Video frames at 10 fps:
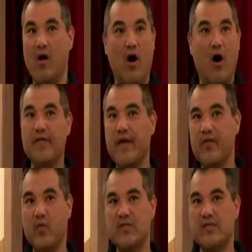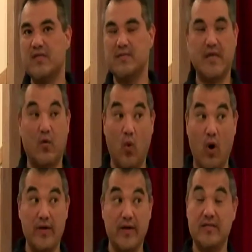all the other ones, it seems like
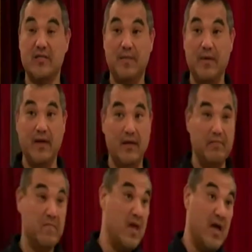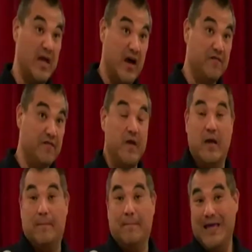one needs to be enough.
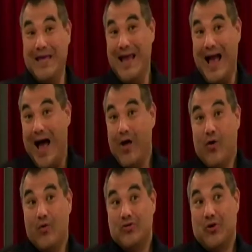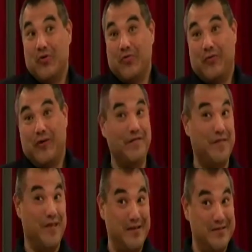Me, I always grow three of
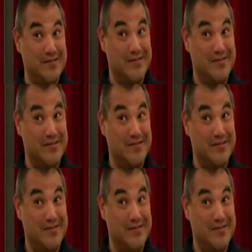things